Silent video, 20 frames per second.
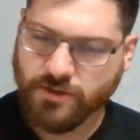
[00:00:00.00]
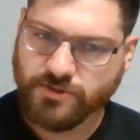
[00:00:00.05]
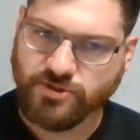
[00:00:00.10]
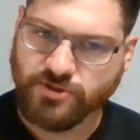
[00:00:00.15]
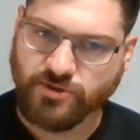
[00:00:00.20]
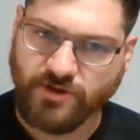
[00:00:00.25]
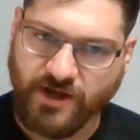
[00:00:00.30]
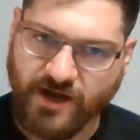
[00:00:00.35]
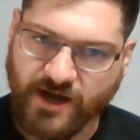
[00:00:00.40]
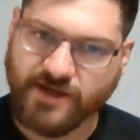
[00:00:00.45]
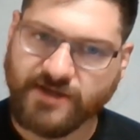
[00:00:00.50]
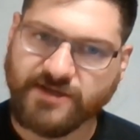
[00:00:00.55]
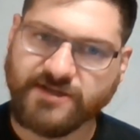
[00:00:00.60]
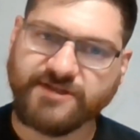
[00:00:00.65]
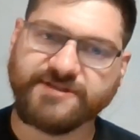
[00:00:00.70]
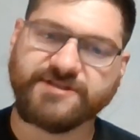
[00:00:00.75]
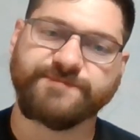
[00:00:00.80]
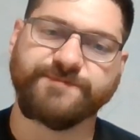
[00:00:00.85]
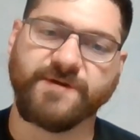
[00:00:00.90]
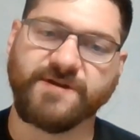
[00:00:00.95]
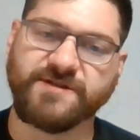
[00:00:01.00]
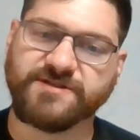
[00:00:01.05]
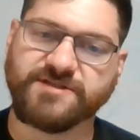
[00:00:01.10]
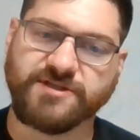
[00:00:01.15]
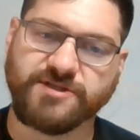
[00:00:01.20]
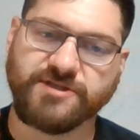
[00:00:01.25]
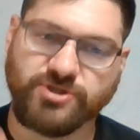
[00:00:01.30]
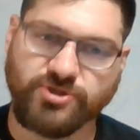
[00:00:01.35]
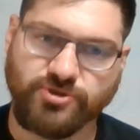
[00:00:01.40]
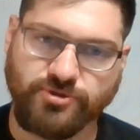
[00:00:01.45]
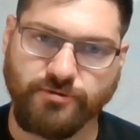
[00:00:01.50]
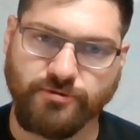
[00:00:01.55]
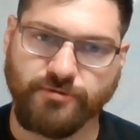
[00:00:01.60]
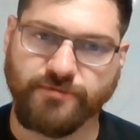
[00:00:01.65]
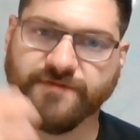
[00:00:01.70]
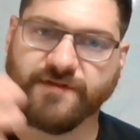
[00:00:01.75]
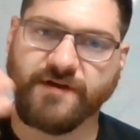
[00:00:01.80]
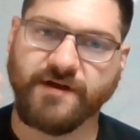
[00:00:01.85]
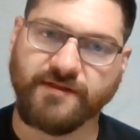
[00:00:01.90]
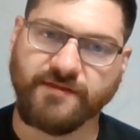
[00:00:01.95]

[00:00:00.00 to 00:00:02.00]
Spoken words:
So God dispensed his truth